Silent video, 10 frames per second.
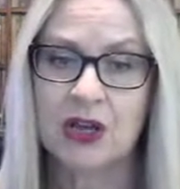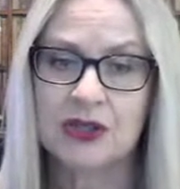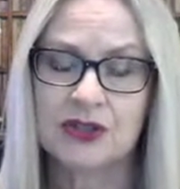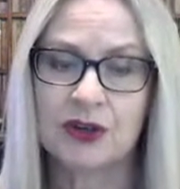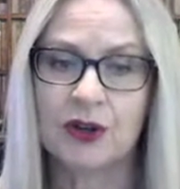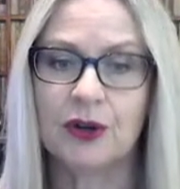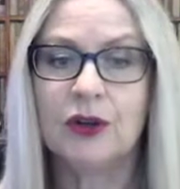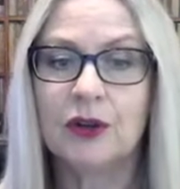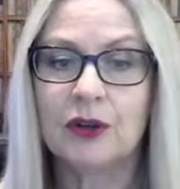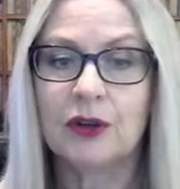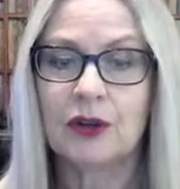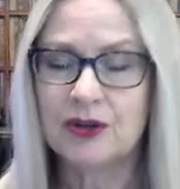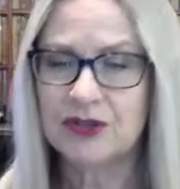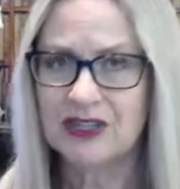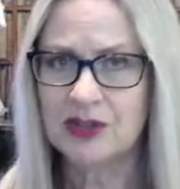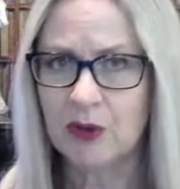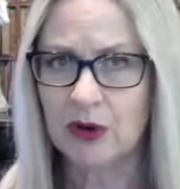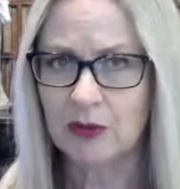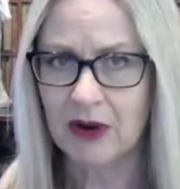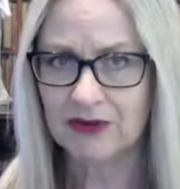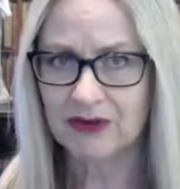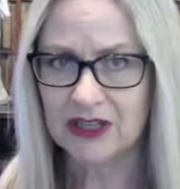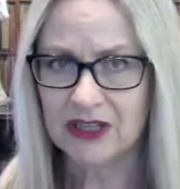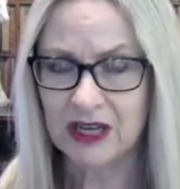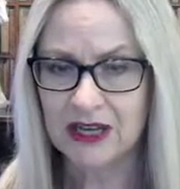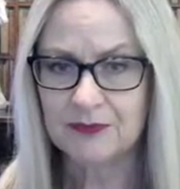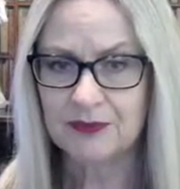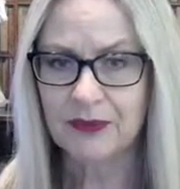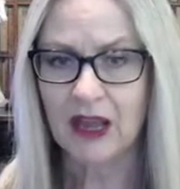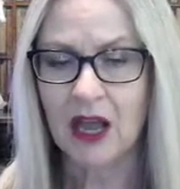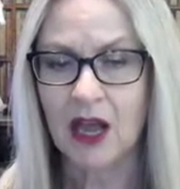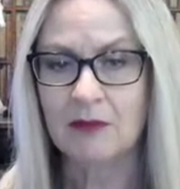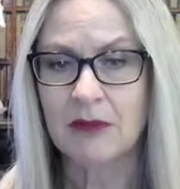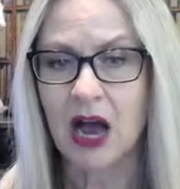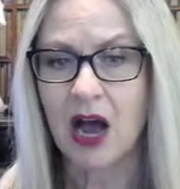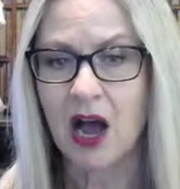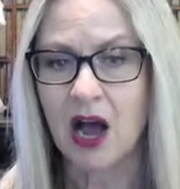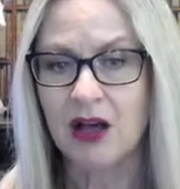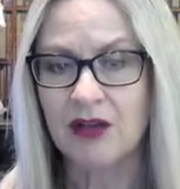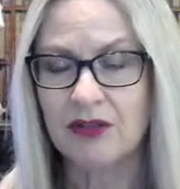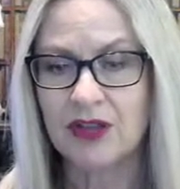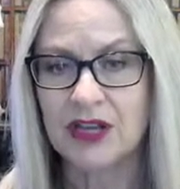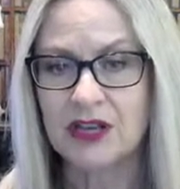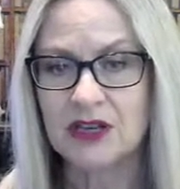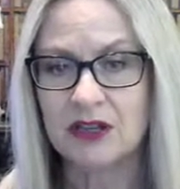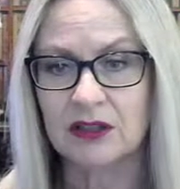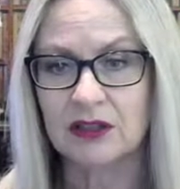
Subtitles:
So contracts in vera fide are the